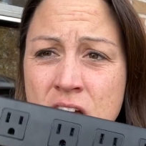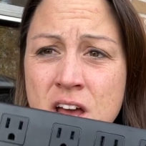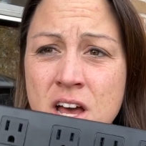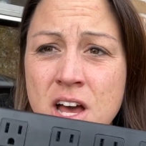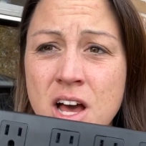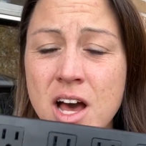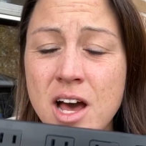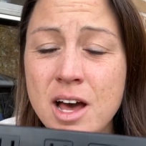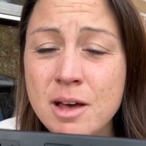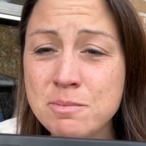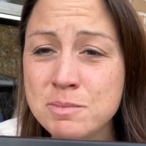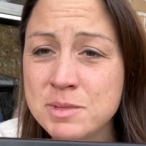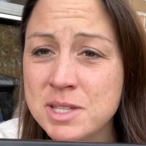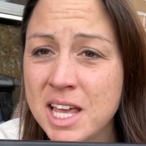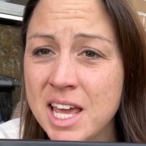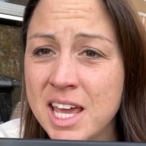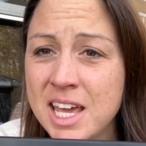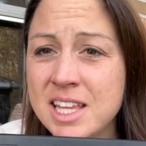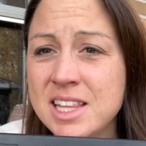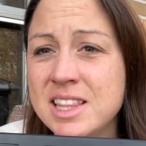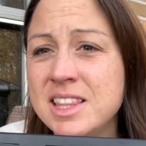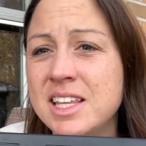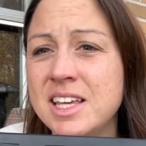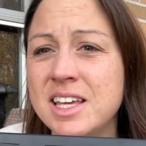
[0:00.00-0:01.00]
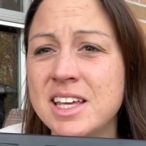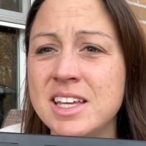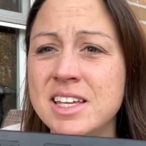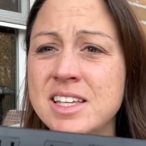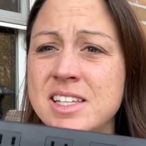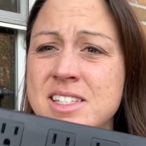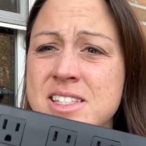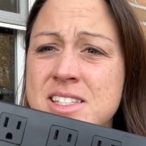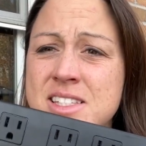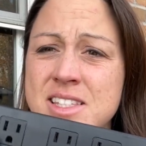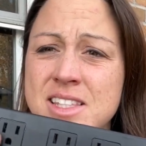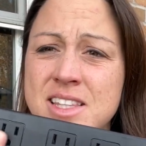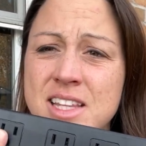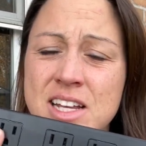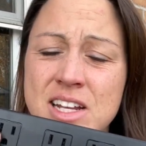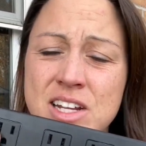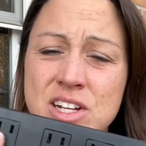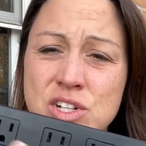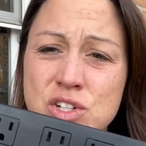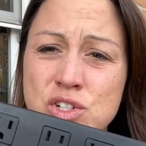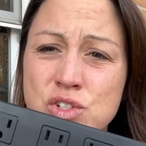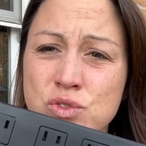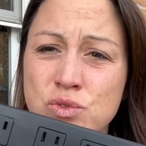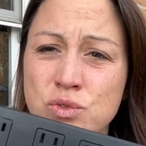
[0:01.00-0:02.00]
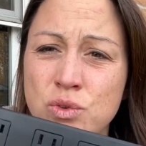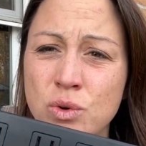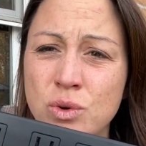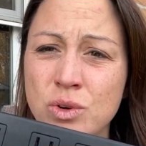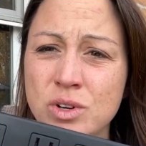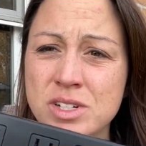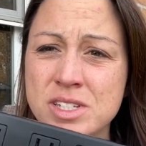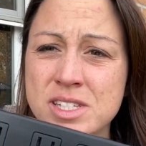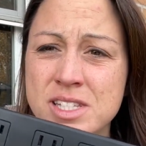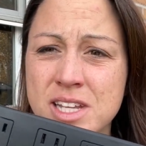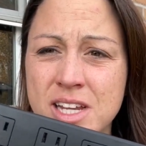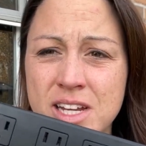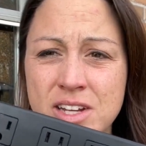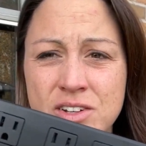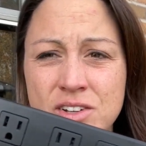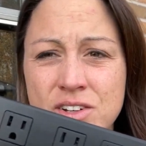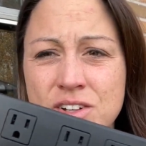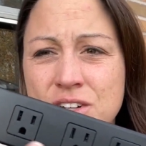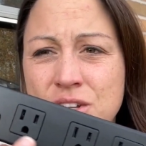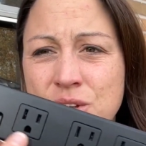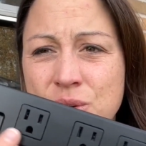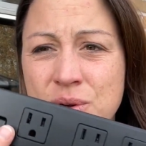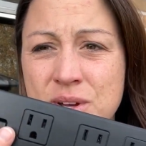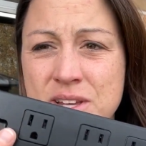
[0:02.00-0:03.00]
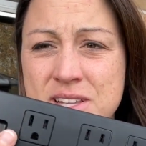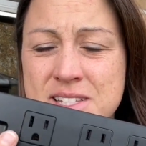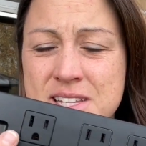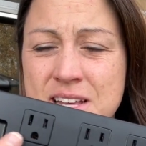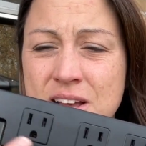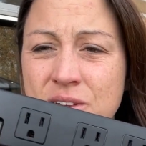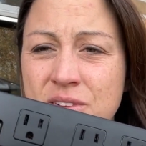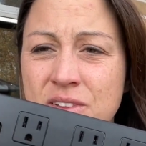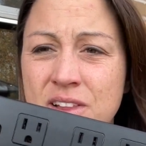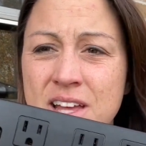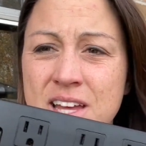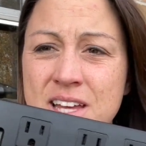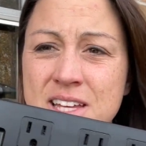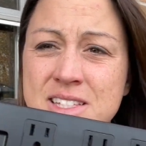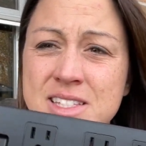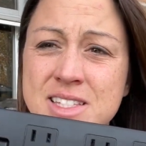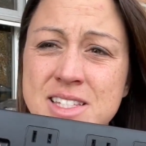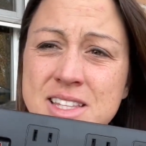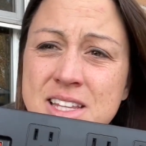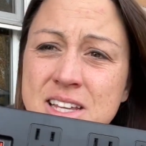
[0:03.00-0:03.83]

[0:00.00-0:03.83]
up to 8 things. There's 4 standard US outlets,